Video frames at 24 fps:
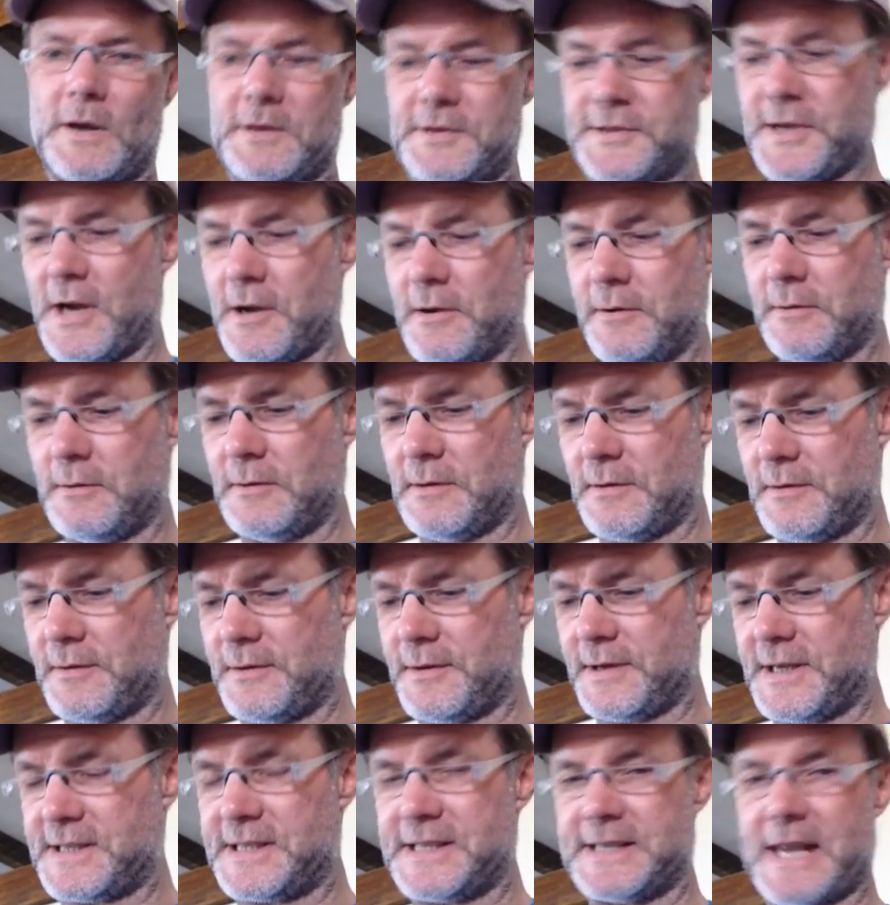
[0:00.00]
So
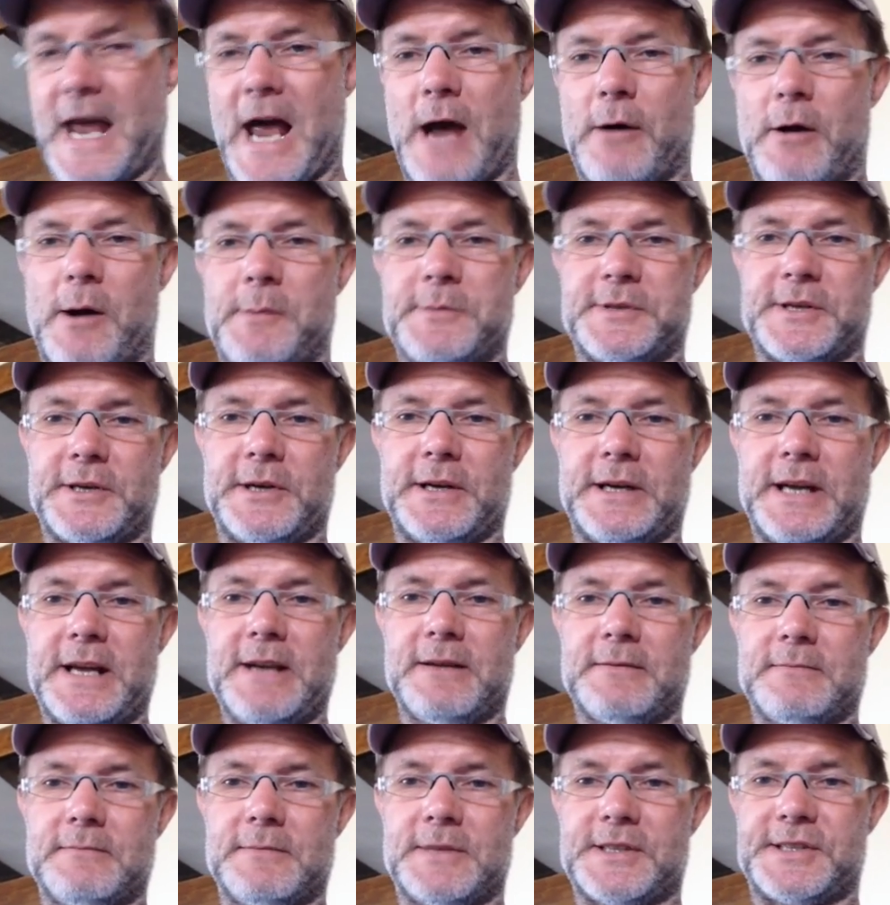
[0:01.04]
this is how I'm doing
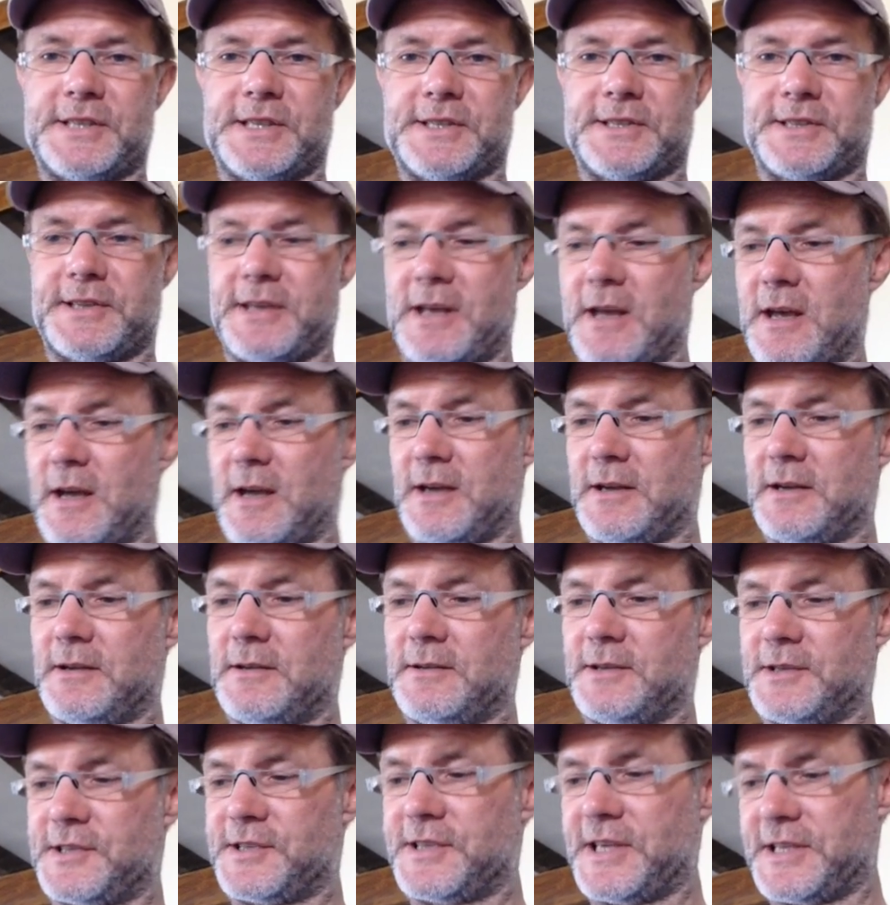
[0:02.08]
it. This is the
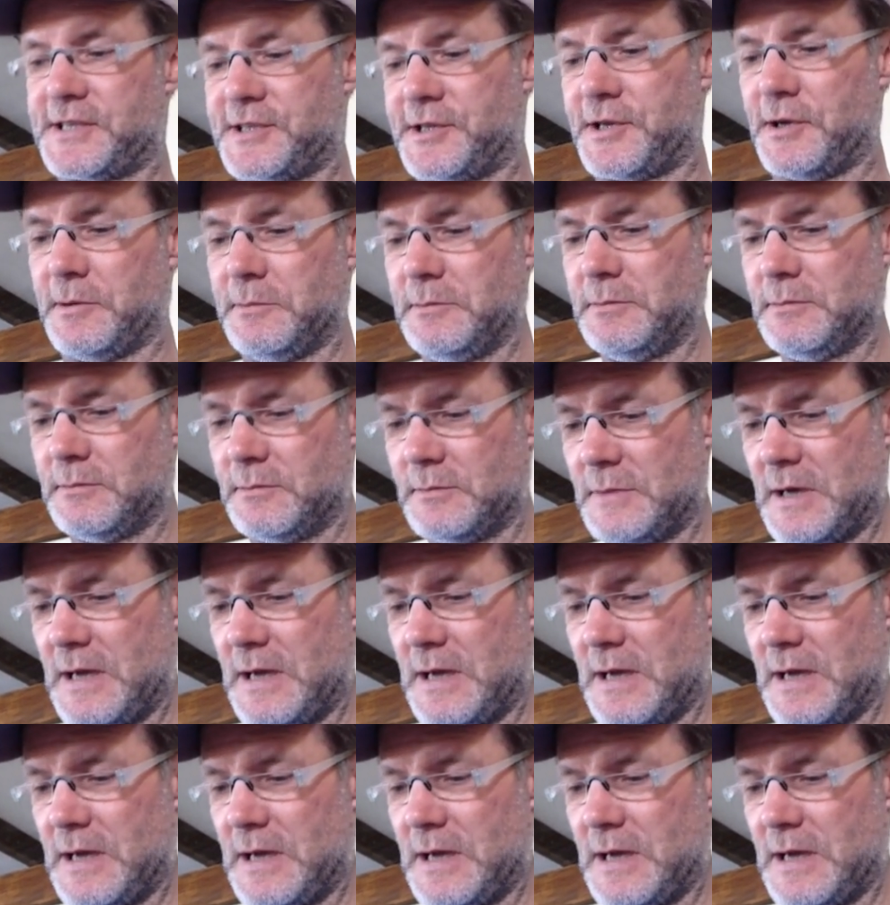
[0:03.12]
system.